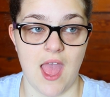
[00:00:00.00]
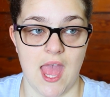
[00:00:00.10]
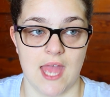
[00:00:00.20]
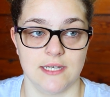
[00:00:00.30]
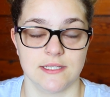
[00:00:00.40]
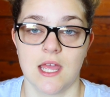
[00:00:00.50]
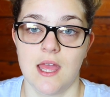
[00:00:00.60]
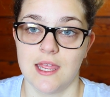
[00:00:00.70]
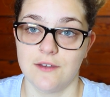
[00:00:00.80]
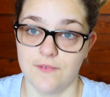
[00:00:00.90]
and
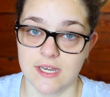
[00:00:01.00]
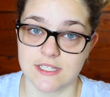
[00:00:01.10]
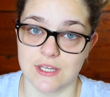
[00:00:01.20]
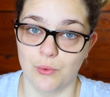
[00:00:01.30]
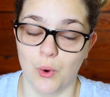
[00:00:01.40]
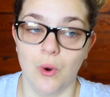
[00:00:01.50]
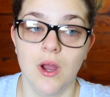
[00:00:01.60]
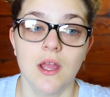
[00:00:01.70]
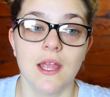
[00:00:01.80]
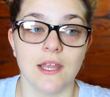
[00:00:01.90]
Infinity War,
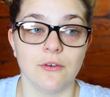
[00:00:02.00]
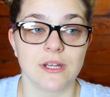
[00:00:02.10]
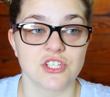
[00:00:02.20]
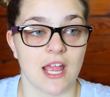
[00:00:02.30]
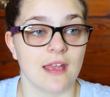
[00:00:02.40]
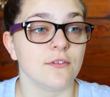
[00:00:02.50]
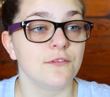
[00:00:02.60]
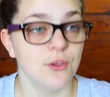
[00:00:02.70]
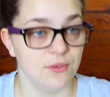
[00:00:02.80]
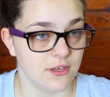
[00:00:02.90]
in which I have a
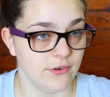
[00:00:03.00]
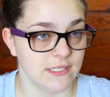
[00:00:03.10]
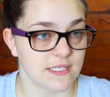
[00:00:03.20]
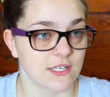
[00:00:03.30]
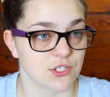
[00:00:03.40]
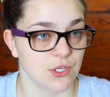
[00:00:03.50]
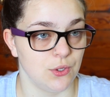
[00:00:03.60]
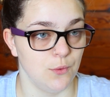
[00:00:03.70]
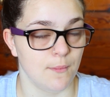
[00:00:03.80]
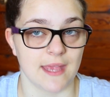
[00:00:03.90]
few theories as to
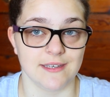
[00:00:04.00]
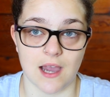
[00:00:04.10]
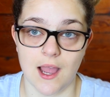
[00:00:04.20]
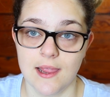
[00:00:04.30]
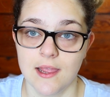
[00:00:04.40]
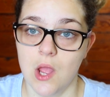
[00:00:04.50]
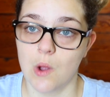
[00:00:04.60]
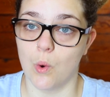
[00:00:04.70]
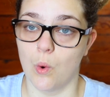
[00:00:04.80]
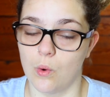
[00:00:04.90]
who may die
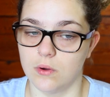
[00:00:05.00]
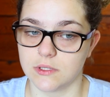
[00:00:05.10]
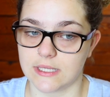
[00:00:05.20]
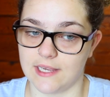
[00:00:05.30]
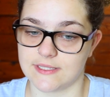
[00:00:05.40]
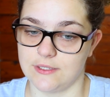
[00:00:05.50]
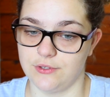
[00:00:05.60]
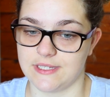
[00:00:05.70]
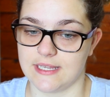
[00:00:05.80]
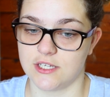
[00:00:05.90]
or get
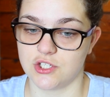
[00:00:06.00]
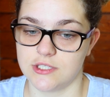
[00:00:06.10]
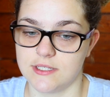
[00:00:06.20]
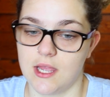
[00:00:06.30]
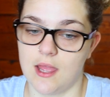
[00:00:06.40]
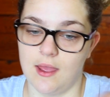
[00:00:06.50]
seriously injured.